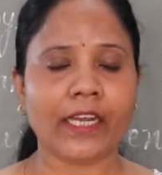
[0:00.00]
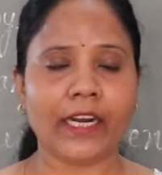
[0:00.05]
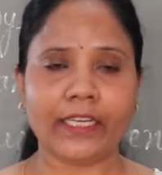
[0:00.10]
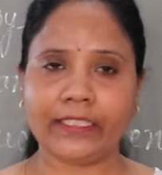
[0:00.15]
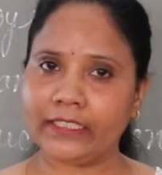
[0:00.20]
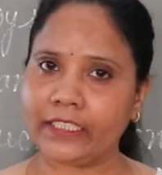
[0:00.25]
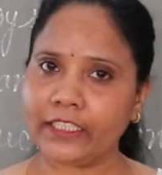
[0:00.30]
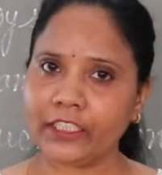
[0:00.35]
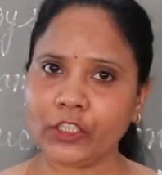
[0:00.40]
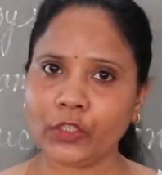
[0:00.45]

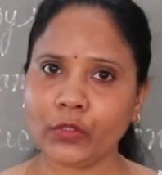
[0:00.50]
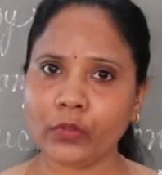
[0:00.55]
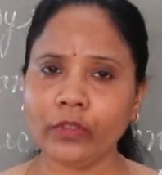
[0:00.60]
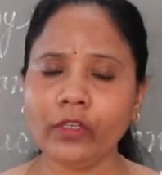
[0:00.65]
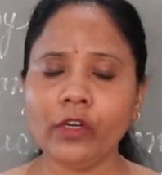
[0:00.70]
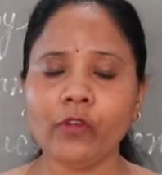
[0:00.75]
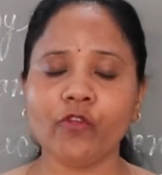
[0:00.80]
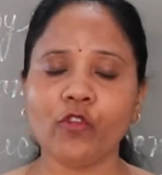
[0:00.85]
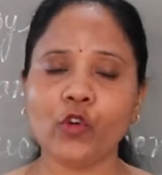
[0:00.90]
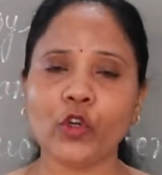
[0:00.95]
Understood?
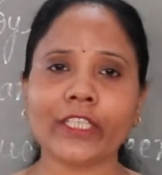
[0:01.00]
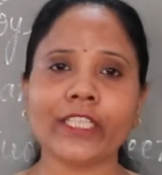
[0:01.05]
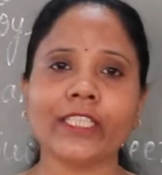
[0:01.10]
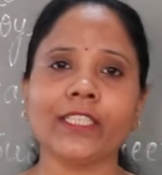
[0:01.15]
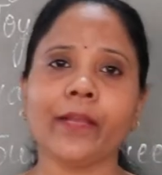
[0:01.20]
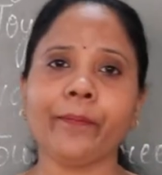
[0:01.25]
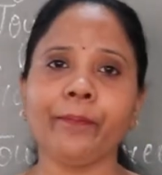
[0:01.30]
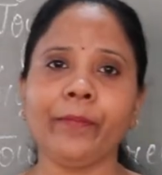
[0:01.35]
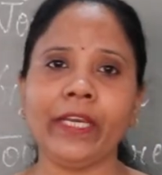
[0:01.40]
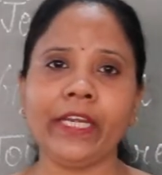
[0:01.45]
What is
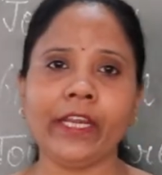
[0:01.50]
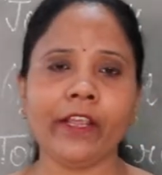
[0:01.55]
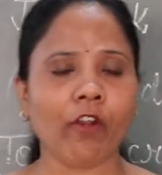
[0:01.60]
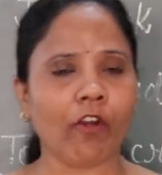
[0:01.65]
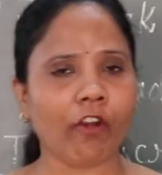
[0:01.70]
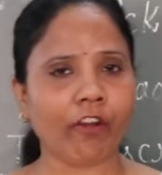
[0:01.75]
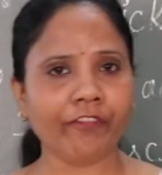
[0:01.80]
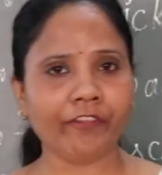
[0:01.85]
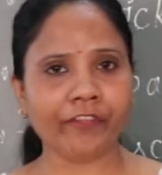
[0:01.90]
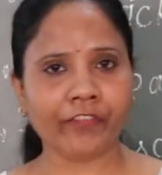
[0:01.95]
the meaning
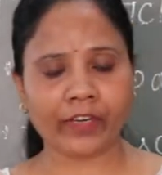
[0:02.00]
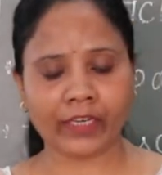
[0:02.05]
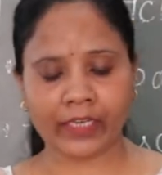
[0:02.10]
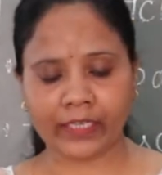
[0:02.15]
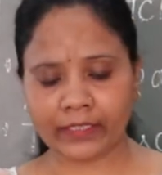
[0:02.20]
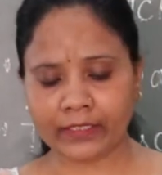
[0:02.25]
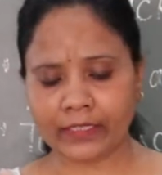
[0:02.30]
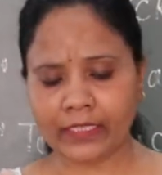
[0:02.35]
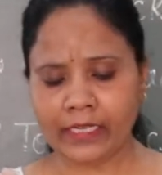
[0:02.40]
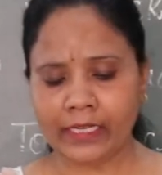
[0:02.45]
of
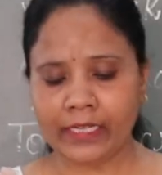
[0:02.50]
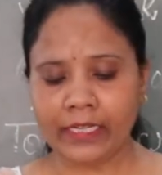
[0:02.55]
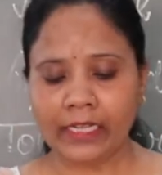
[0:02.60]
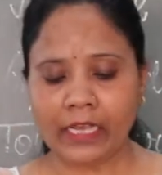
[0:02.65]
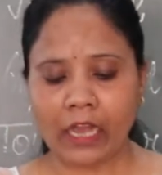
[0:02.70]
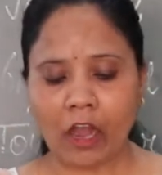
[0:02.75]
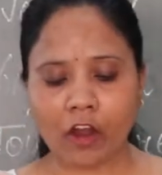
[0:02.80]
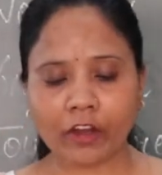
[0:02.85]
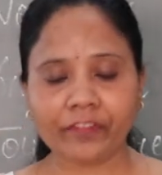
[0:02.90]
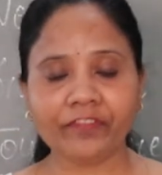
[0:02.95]
here
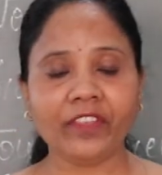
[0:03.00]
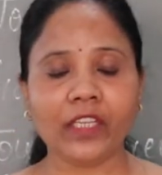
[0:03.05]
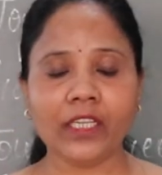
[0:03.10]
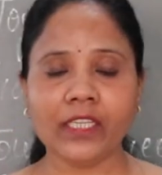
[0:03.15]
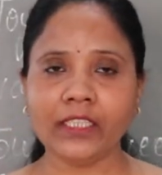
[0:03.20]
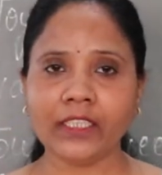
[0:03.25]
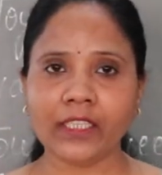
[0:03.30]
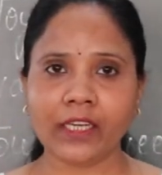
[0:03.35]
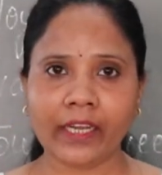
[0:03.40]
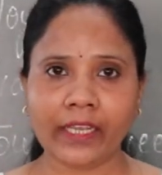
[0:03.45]
of
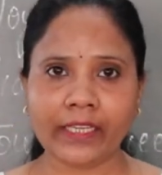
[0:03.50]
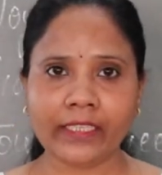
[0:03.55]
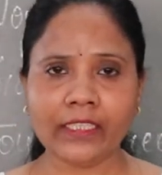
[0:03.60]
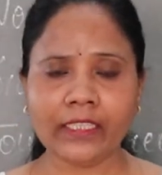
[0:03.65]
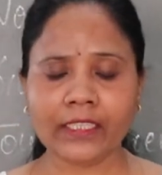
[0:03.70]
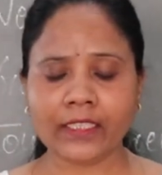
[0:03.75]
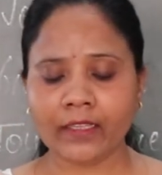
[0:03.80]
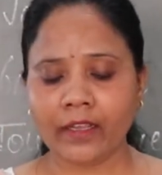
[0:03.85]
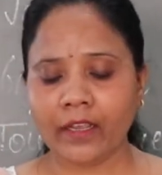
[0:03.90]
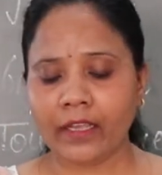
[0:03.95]
these lines?